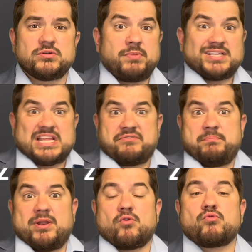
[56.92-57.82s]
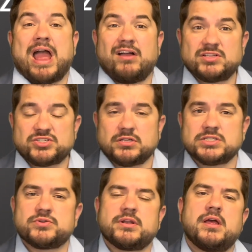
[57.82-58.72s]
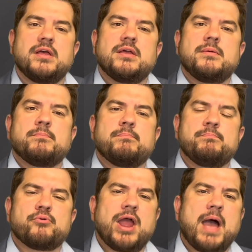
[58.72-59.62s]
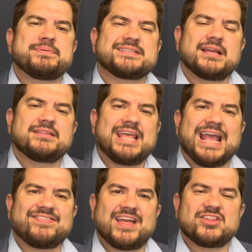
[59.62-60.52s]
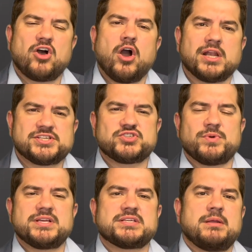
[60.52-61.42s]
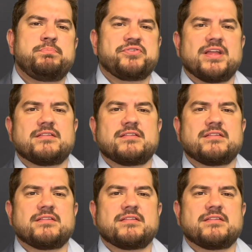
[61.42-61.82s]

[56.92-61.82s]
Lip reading: but has never been around children, perhaps take that dog in a situation and put that